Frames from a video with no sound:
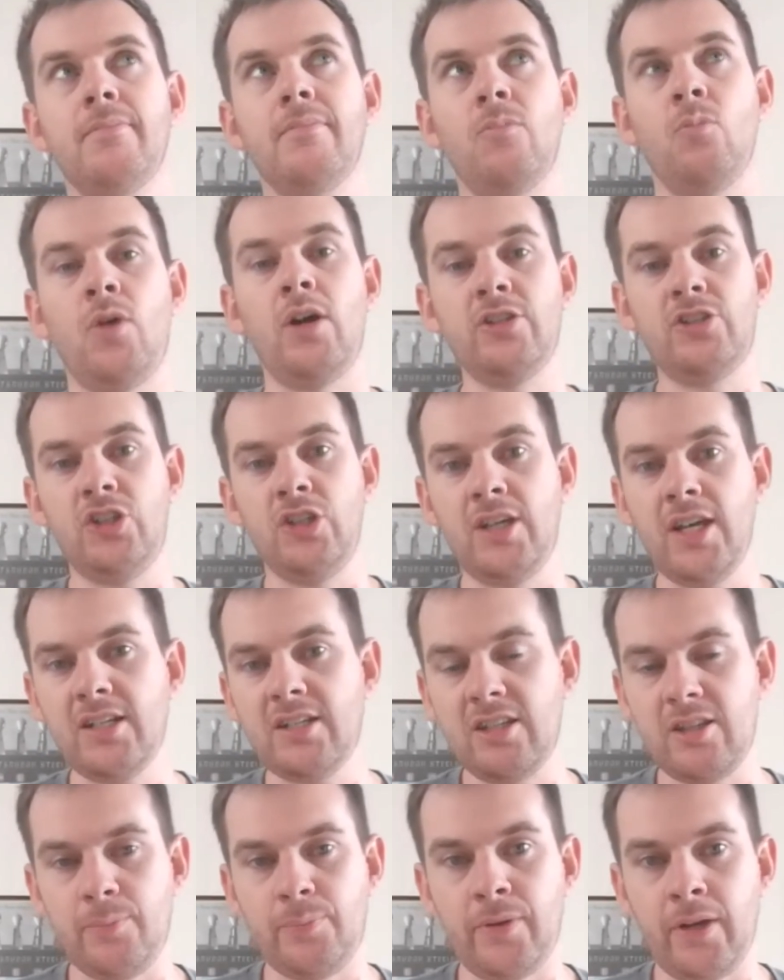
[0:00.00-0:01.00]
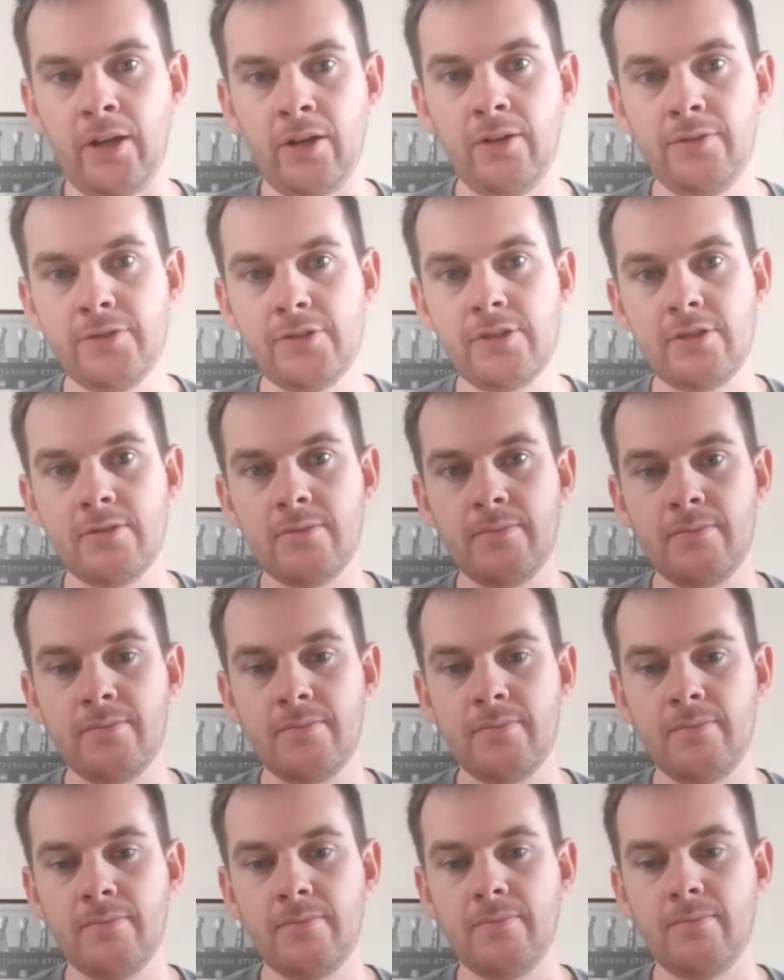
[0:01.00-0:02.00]
once you get to the playoffs,
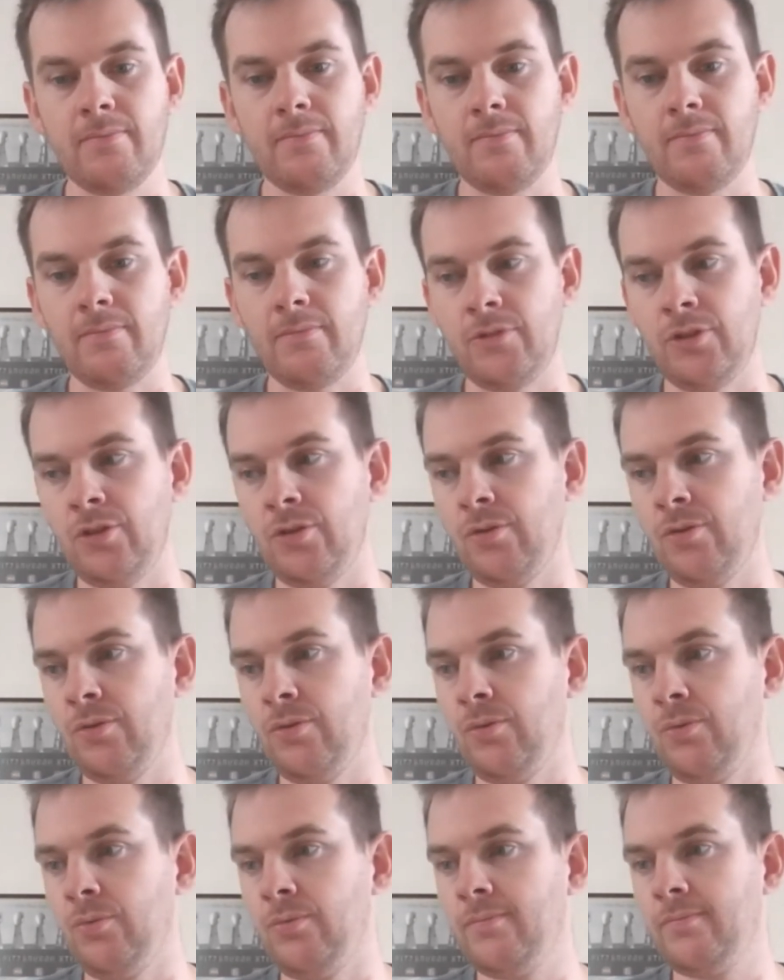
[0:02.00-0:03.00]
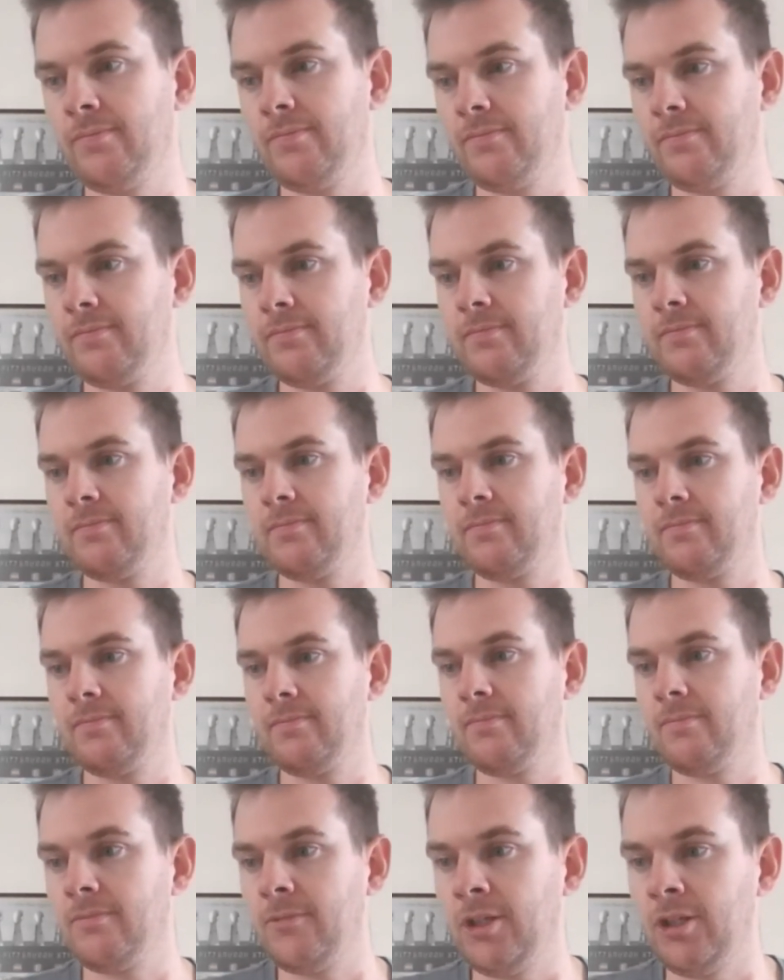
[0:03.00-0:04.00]
you
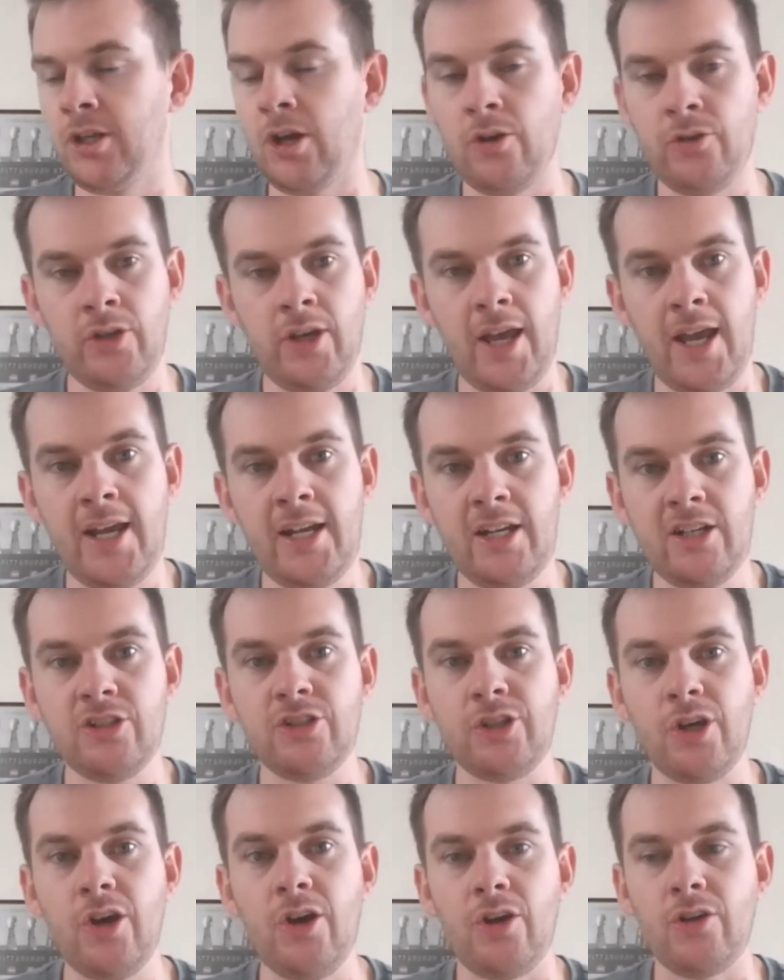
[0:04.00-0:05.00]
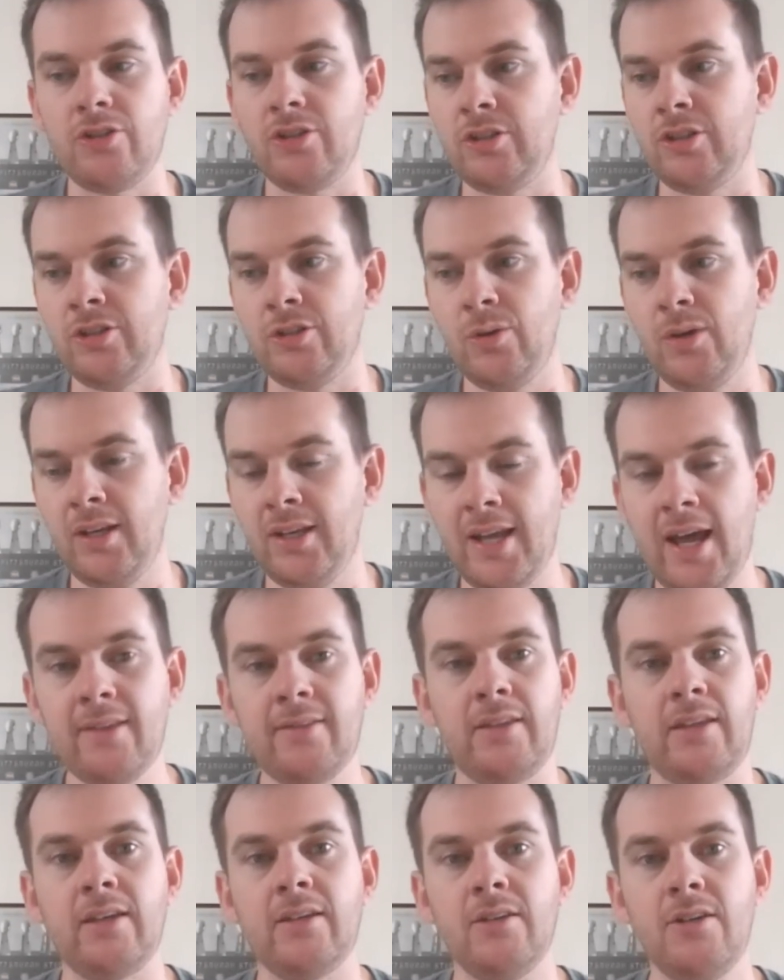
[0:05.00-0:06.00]
you know, you're eating dirt, you're doing
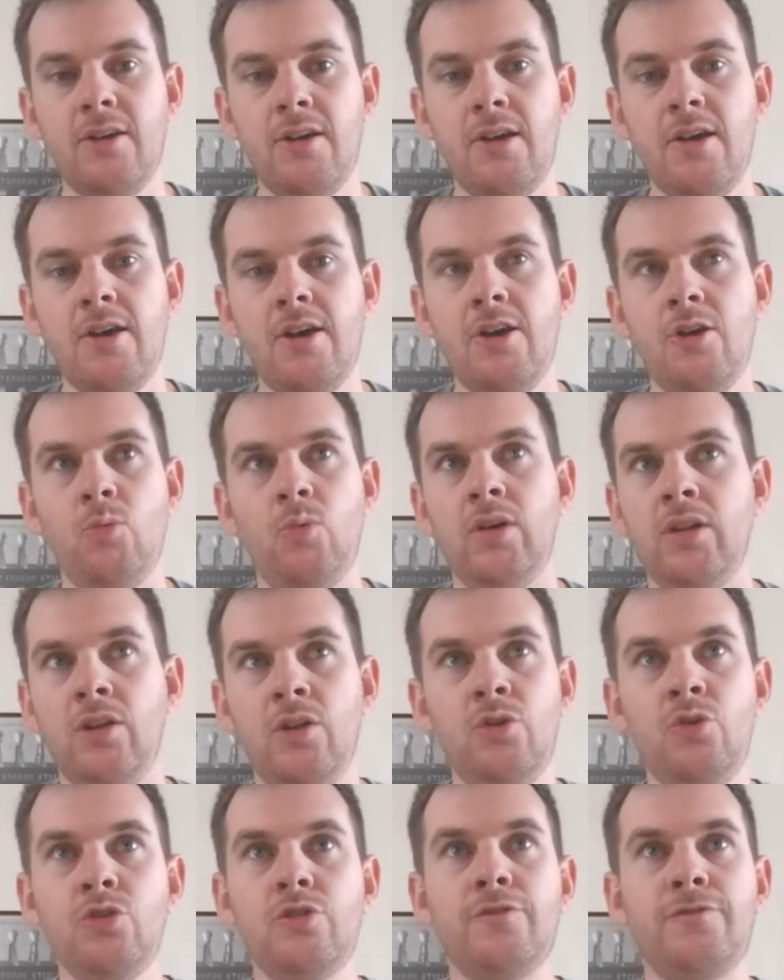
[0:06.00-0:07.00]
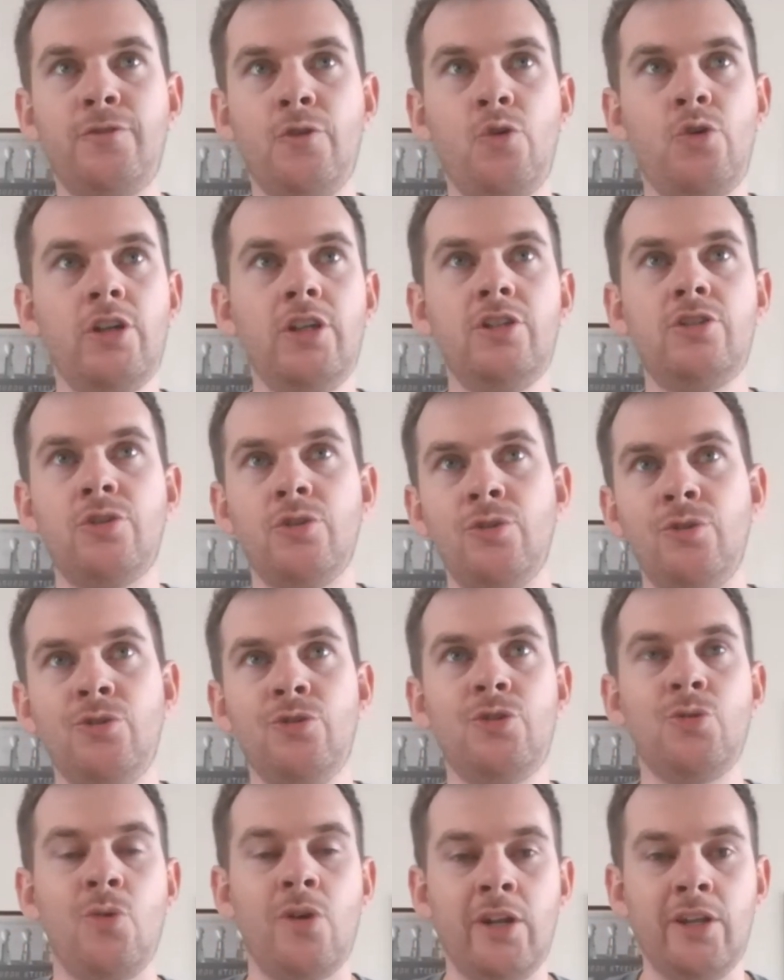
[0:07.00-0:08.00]
nothing. We lose 42
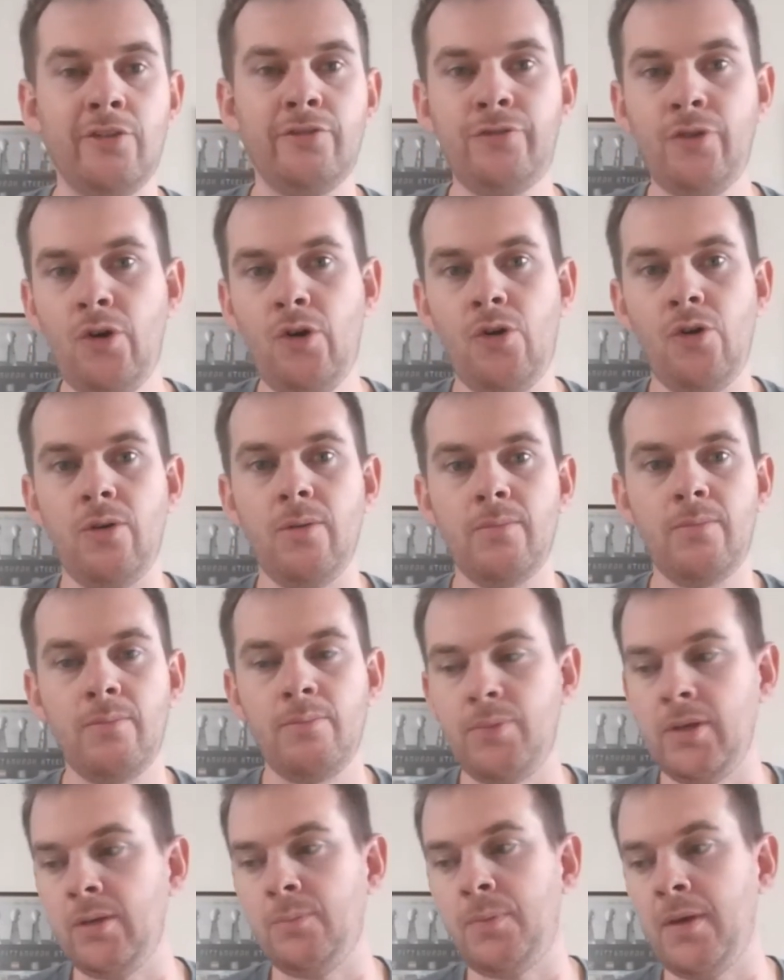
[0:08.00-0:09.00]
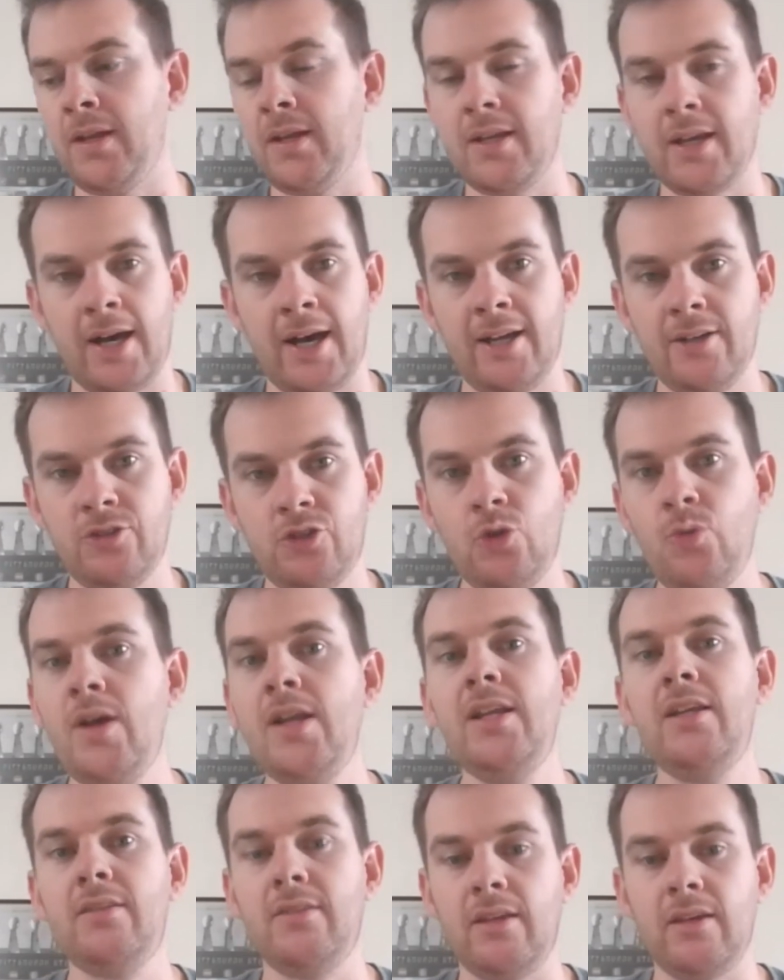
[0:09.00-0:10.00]
24. Big Ben can't do
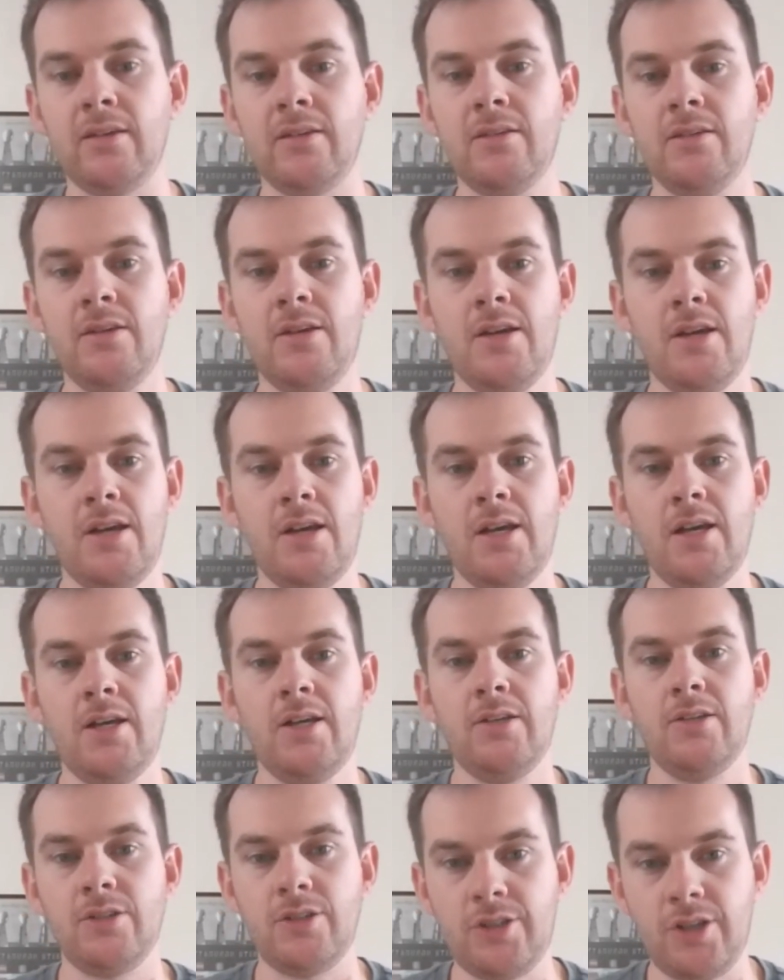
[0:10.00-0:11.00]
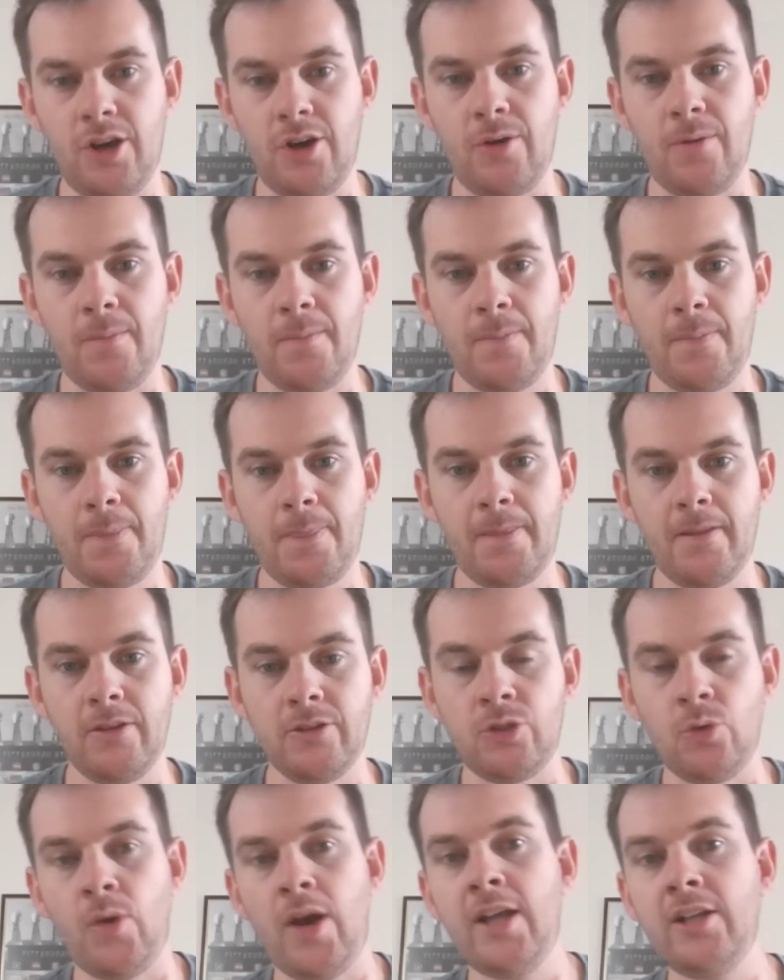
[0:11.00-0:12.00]
anything. So,
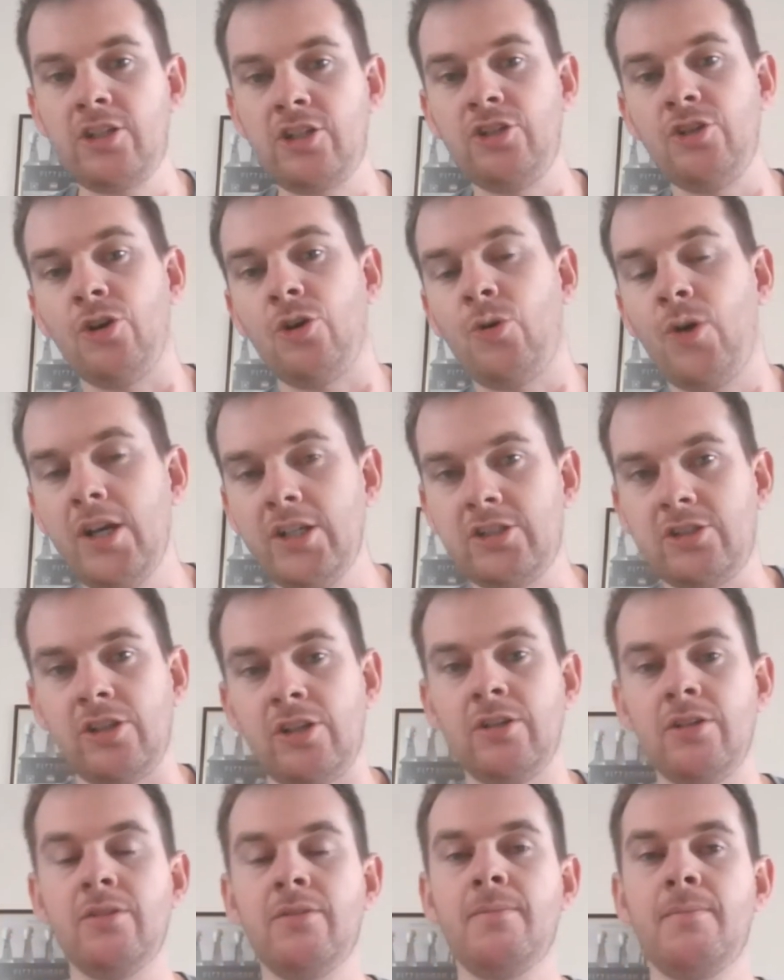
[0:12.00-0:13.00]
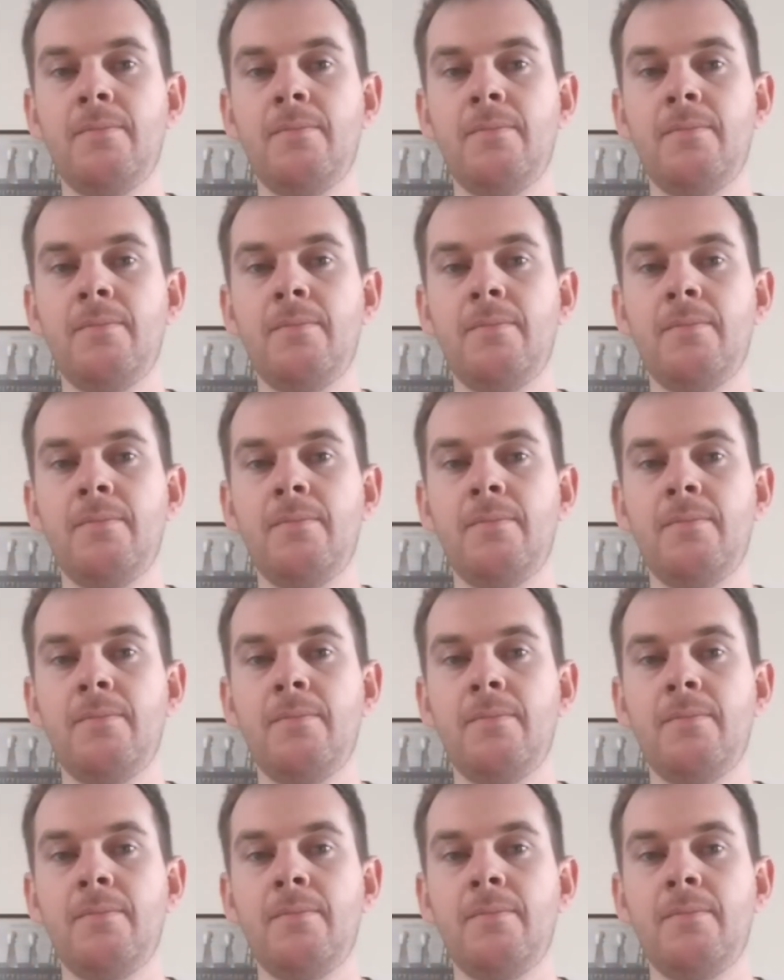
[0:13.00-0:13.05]
to answer your question,